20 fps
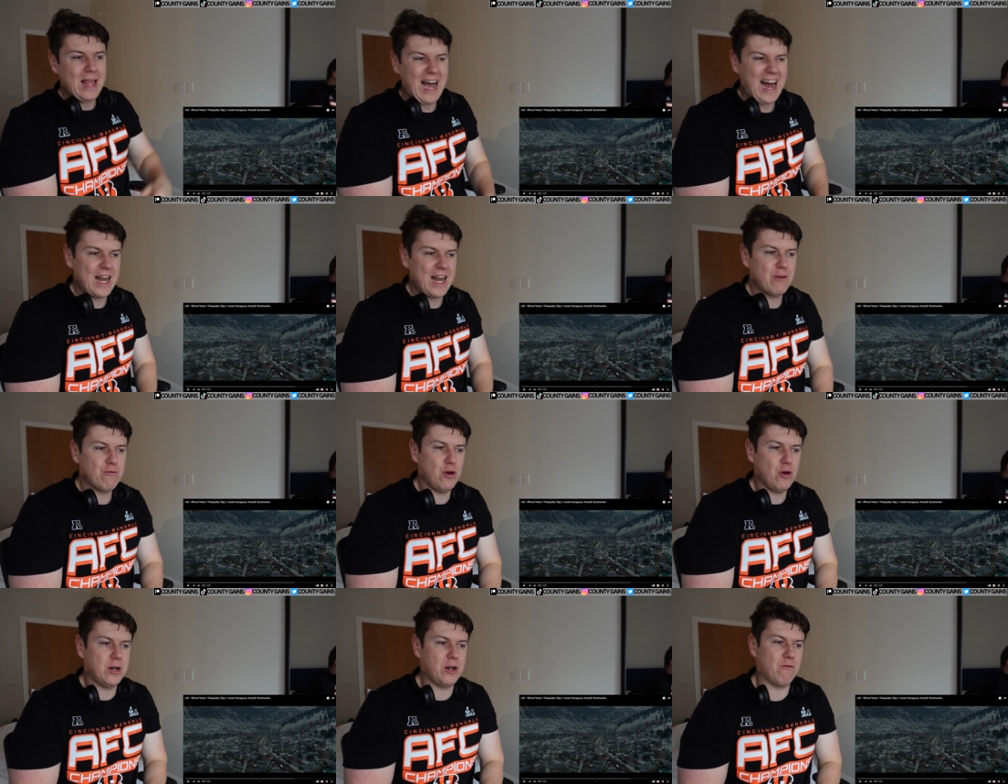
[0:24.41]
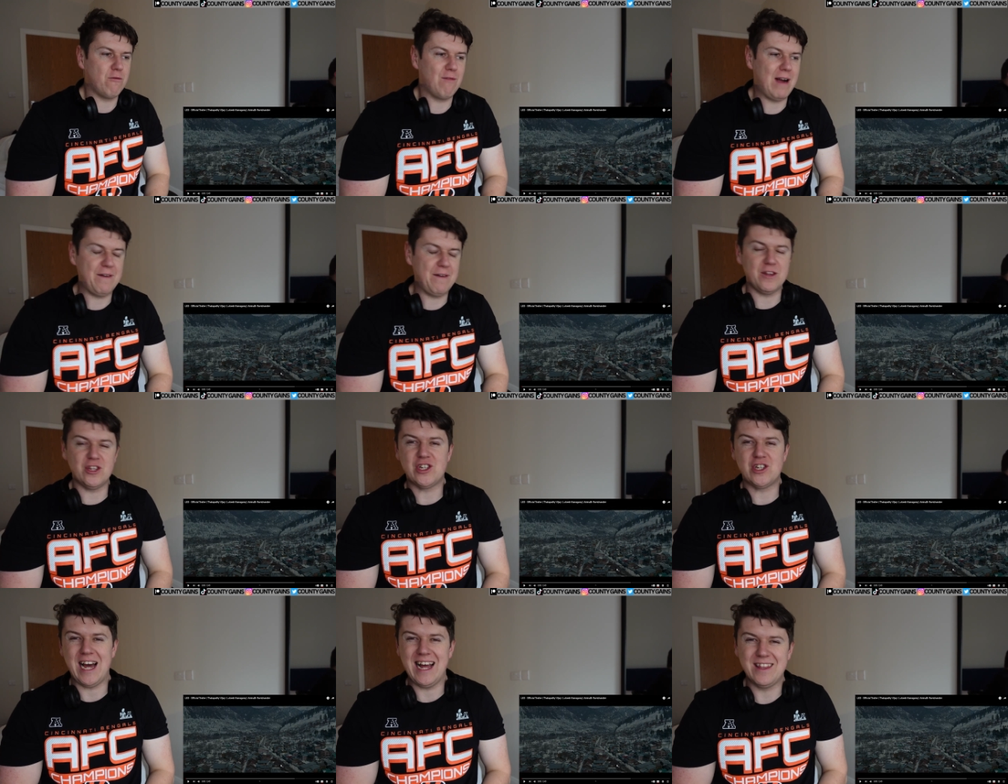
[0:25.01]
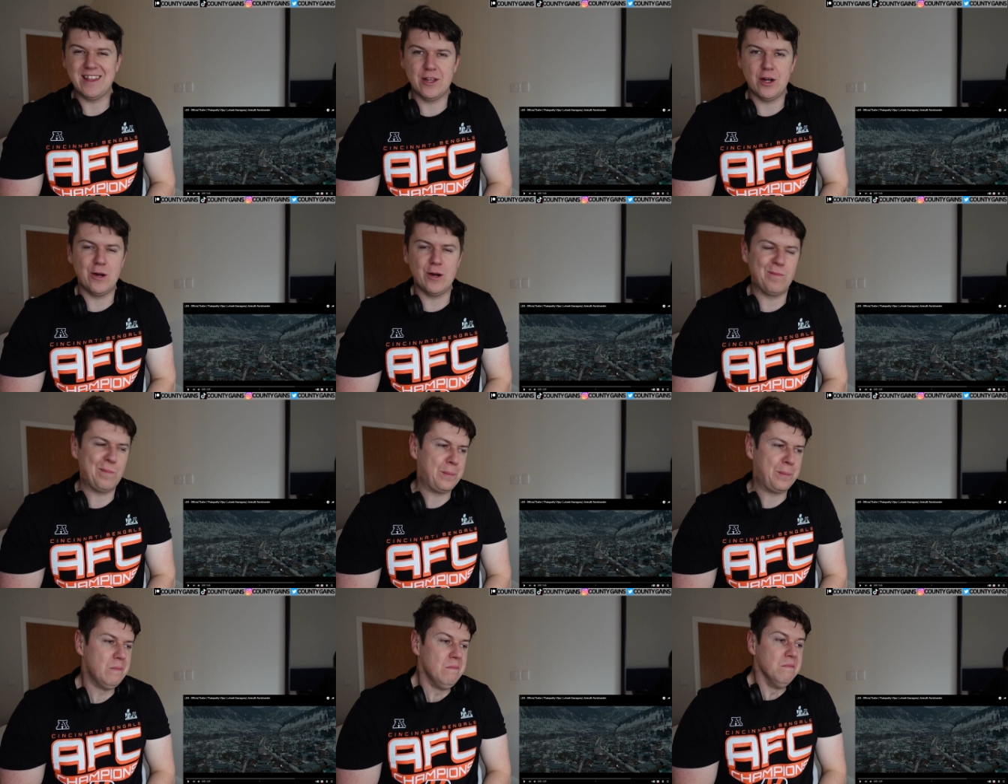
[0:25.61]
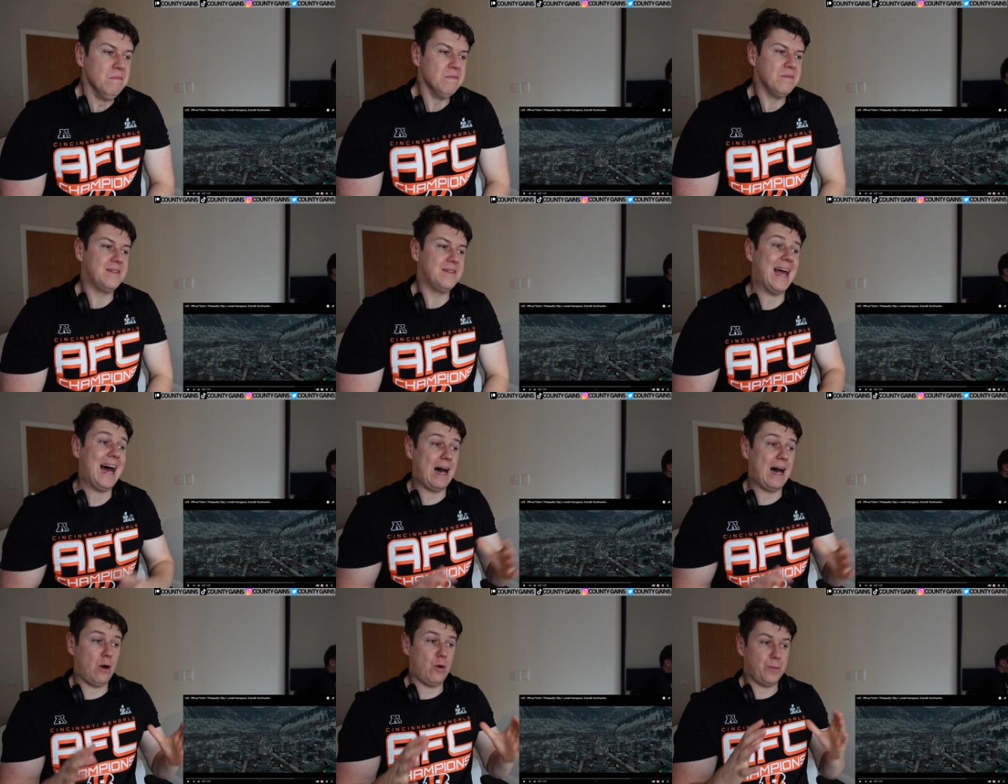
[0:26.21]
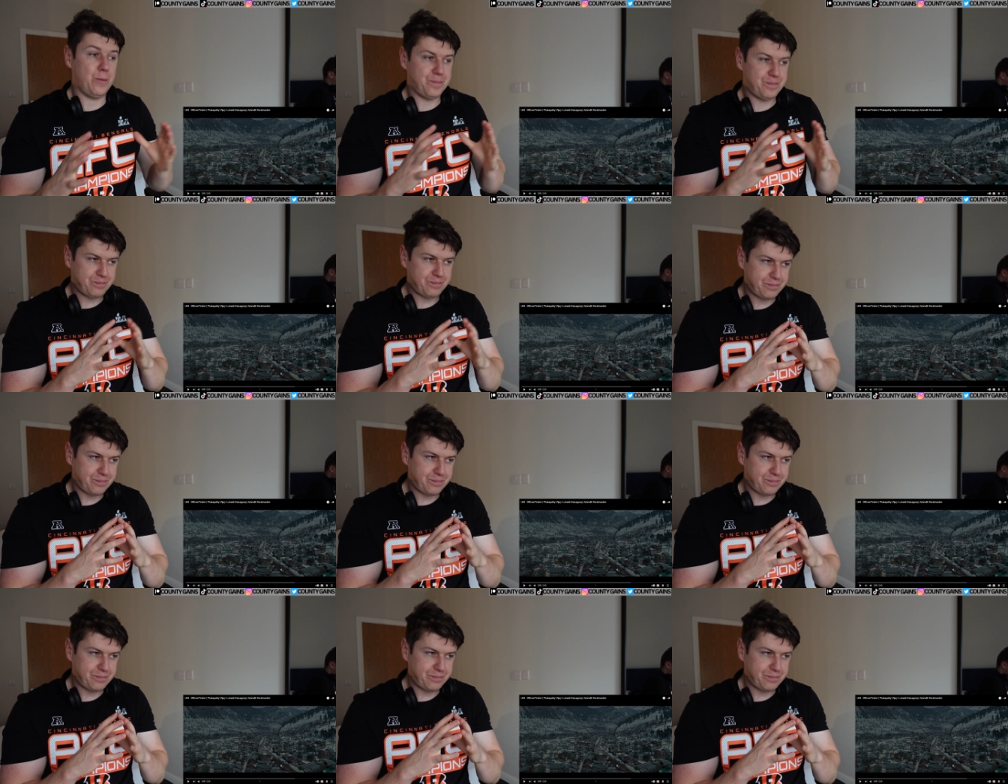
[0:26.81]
Anirudh Ravichander. Now,